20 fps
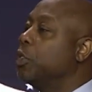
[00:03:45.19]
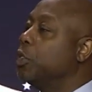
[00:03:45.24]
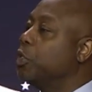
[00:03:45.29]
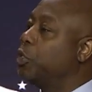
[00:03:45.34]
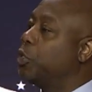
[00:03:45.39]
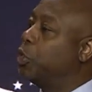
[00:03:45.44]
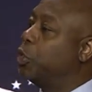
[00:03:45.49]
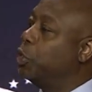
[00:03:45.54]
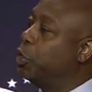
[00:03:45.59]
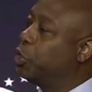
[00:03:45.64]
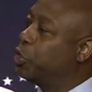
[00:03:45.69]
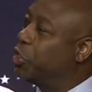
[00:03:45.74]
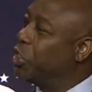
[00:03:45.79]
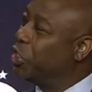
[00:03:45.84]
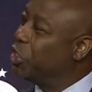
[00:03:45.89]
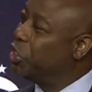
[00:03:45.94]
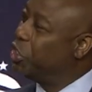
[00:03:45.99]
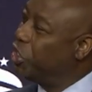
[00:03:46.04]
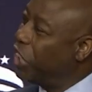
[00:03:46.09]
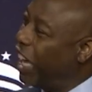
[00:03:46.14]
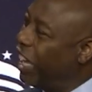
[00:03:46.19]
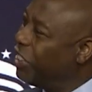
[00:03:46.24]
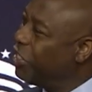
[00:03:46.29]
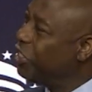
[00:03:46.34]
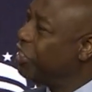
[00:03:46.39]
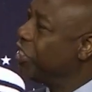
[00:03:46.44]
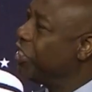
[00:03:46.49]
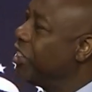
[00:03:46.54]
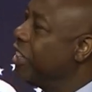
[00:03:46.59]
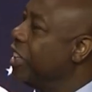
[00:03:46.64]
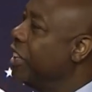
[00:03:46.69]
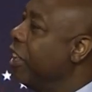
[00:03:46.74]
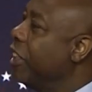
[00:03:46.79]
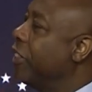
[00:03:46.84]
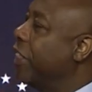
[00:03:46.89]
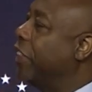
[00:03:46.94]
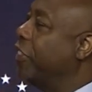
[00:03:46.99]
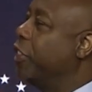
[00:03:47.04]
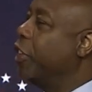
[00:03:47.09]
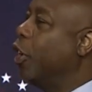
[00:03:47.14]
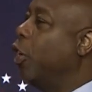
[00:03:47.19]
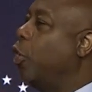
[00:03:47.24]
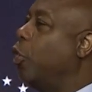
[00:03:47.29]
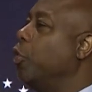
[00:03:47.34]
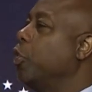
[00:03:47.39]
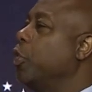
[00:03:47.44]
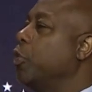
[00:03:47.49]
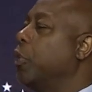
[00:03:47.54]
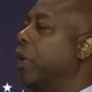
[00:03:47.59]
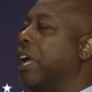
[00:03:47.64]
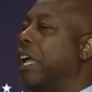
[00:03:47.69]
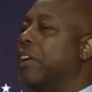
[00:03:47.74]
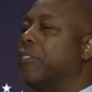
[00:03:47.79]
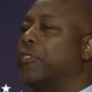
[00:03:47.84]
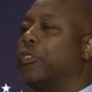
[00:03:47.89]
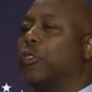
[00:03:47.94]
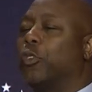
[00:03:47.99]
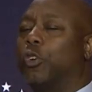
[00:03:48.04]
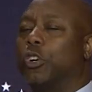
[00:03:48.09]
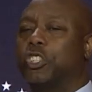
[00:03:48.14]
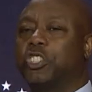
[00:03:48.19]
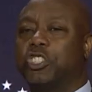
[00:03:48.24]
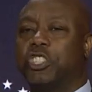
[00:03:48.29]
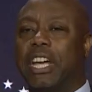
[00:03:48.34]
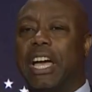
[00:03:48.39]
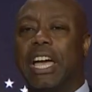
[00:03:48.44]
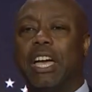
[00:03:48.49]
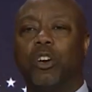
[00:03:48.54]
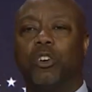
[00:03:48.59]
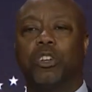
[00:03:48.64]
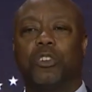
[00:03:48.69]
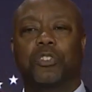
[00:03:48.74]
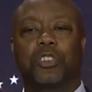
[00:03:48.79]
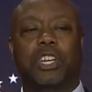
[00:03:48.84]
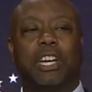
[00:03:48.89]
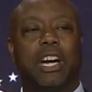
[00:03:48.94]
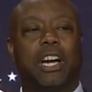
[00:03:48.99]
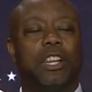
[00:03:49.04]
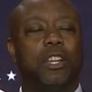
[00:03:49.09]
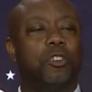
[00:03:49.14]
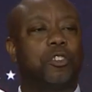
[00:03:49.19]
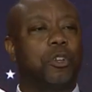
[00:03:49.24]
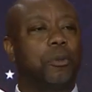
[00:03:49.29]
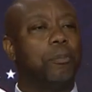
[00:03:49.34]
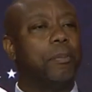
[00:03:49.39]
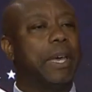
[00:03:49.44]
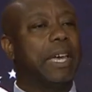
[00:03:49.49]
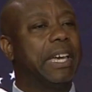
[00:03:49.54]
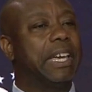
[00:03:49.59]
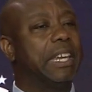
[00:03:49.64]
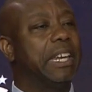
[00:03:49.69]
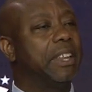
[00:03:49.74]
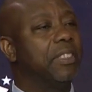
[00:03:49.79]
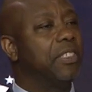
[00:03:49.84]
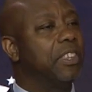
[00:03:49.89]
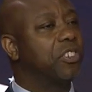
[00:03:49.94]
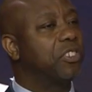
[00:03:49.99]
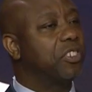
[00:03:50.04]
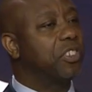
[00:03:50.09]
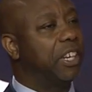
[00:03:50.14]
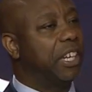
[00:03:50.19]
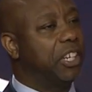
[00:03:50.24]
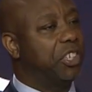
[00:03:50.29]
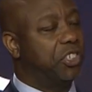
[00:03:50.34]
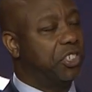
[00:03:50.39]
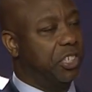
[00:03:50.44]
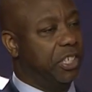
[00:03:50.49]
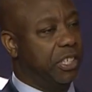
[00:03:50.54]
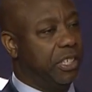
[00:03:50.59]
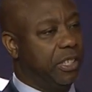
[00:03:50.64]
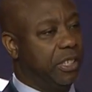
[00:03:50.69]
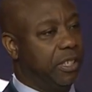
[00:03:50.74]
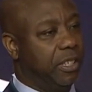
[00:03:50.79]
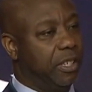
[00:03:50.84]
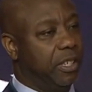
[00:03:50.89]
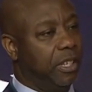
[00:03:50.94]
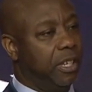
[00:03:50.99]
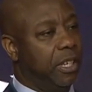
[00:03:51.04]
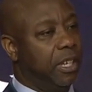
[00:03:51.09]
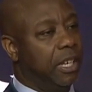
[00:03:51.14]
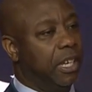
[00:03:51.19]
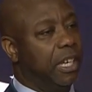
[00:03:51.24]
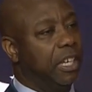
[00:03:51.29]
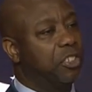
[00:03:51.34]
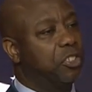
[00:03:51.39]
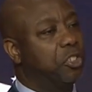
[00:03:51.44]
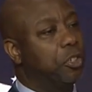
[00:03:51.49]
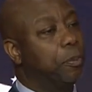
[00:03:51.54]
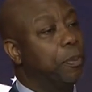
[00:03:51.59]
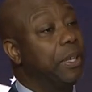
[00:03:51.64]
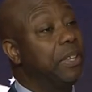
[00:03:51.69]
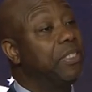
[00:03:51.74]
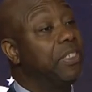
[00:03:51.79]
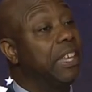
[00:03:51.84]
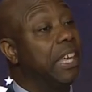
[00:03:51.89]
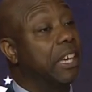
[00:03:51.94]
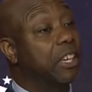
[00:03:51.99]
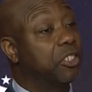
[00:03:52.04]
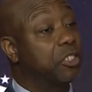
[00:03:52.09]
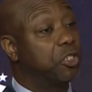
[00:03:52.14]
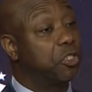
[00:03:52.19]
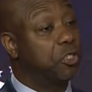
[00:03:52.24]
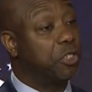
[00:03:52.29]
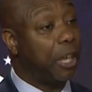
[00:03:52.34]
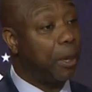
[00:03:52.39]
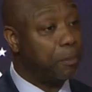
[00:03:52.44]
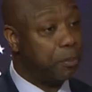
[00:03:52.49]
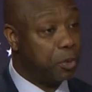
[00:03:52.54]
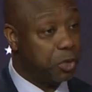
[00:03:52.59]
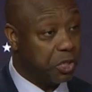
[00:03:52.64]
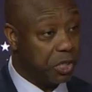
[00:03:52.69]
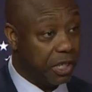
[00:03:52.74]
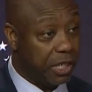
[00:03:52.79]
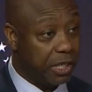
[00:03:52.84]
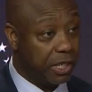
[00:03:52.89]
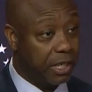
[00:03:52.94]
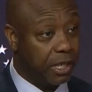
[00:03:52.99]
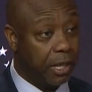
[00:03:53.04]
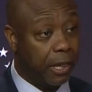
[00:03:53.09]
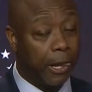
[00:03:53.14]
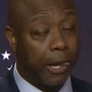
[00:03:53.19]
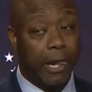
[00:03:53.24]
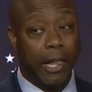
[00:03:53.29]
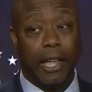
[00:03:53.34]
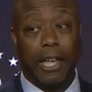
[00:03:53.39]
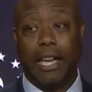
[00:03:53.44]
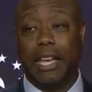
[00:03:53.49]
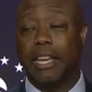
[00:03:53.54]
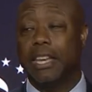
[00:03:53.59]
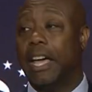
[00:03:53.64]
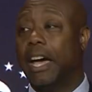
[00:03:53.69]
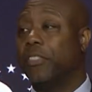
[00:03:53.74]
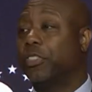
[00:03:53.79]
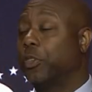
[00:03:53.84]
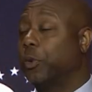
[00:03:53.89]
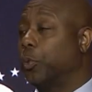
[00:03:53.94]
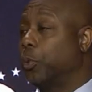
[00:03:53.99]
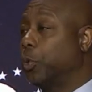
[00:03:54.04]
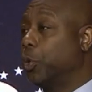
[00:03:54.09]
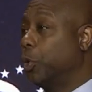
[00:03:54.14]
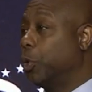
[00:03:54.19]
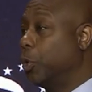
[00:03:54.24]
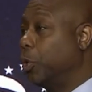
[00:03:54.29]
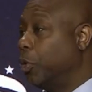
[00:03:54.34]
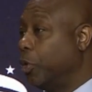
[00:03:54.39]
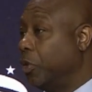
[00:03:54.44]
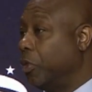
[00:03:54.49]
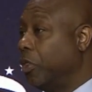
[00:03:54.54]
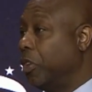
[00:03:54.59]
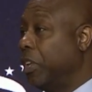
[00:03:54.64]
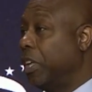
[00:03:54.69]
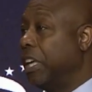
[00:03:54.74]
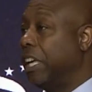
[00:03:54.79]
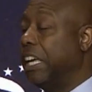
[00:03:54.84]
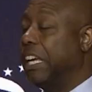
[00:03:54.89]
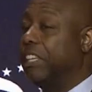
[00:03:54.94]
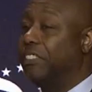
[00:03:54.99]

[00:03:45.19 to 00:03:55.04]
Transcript: to suggest that the only way for a child of color to make it in this nation is to be the exception and not the rule is